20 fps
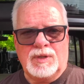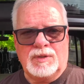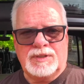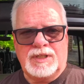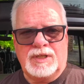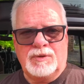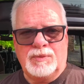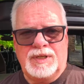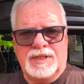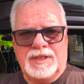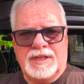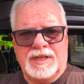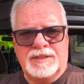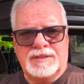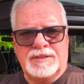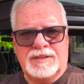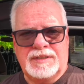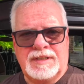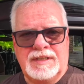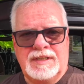Day
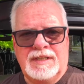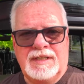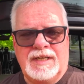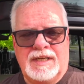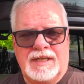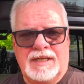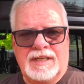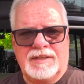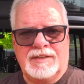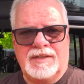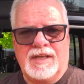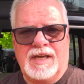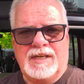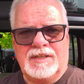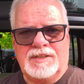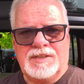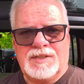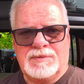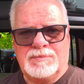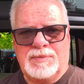weekend. And
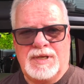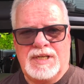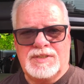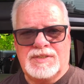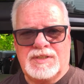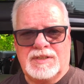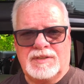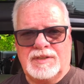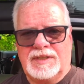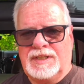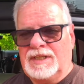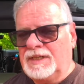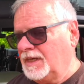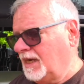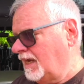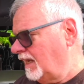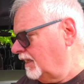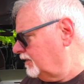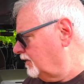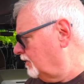that is basically
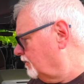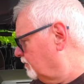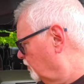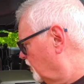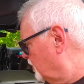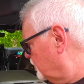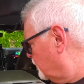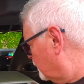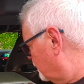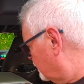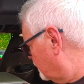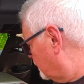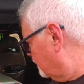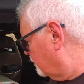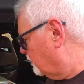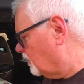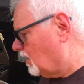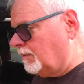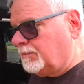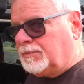on their fridges,
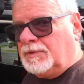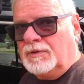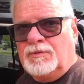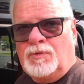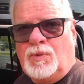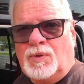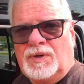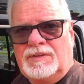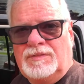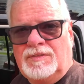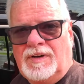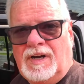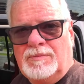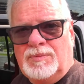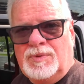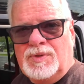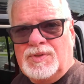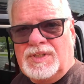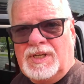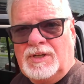up to
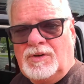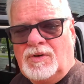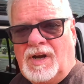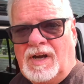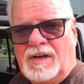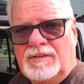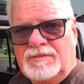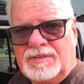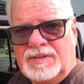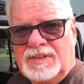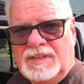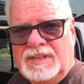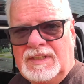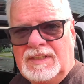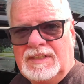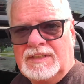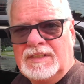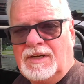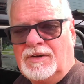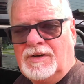45% off.
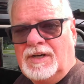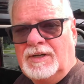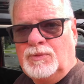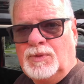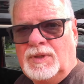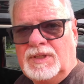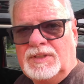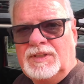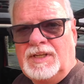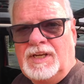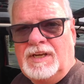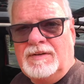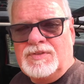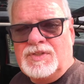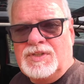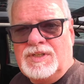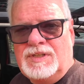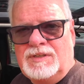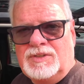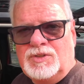Now I run the
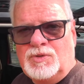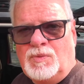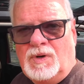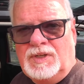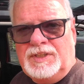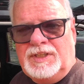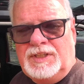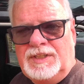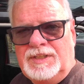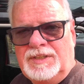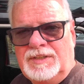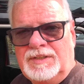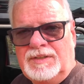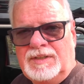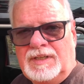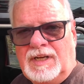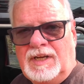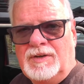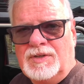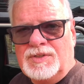FC20 here,
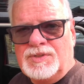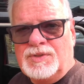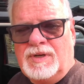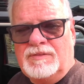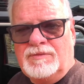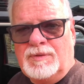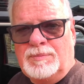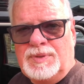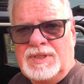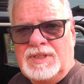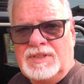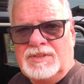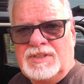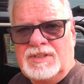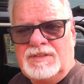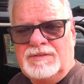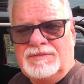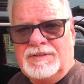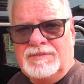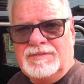and I also have a
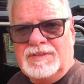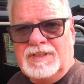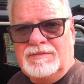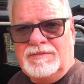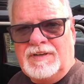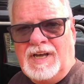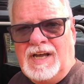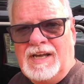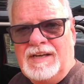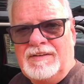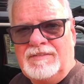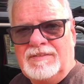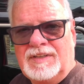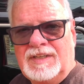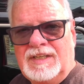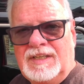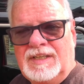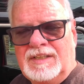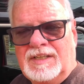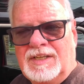PT55.
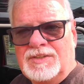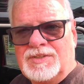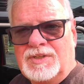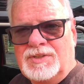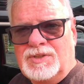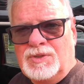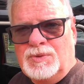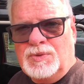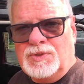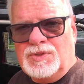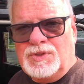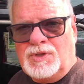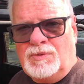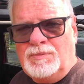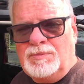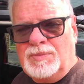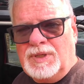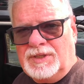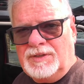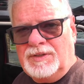That's a dual
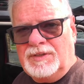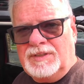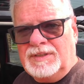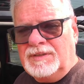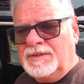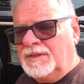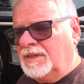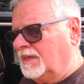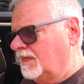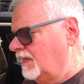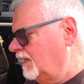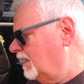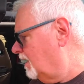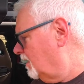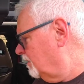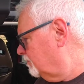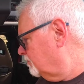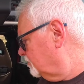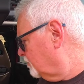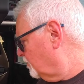zone bigger.
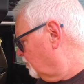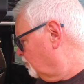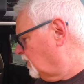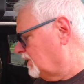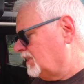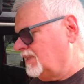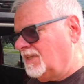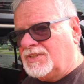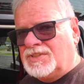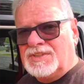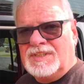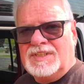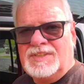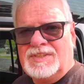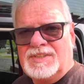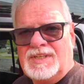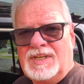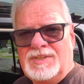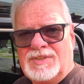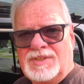But this thing
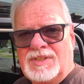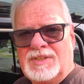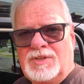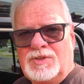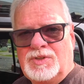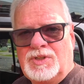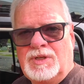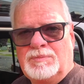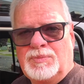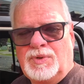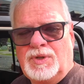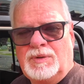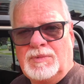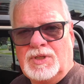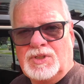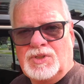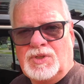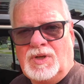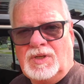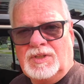stays in the Jeep pretty
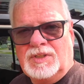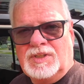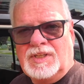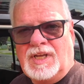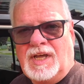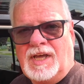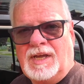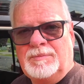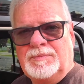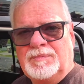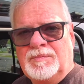much all the time.